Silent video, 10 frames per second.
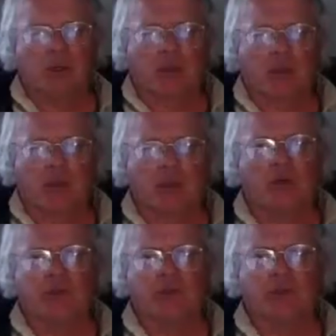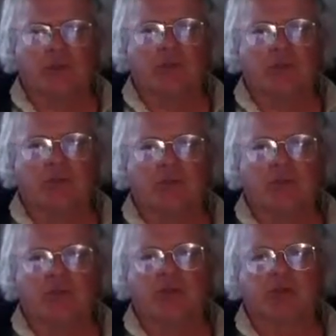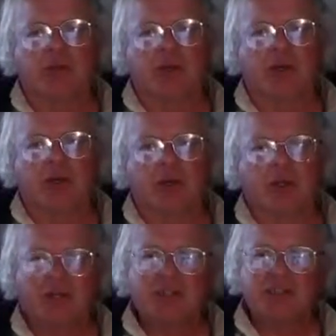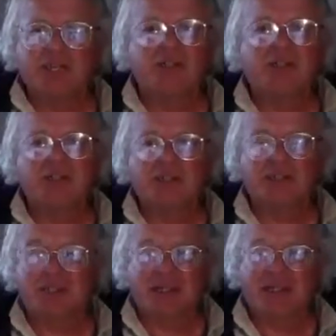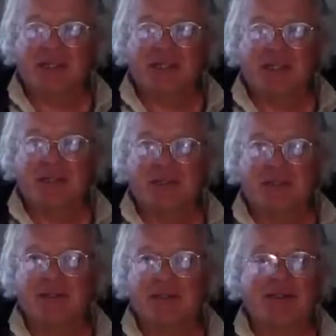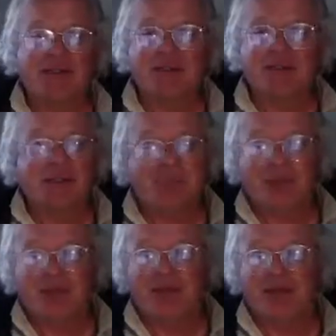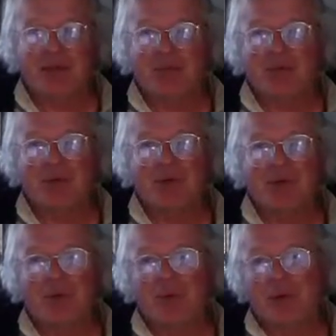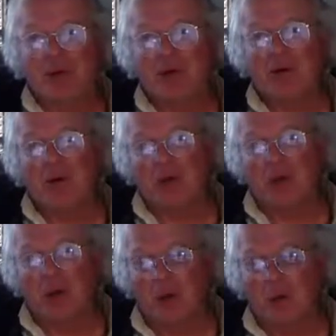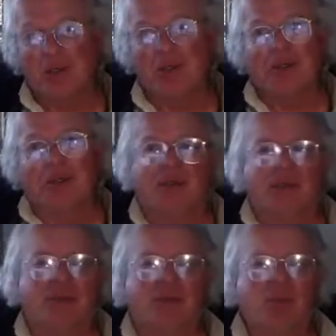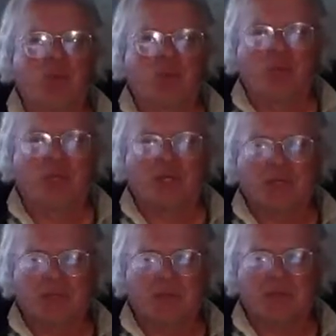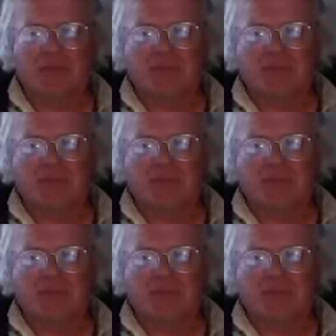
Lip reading: universe much better. They still exist. They didn't disappear. You know, people go, oh, they went under. No, they weren't really humans.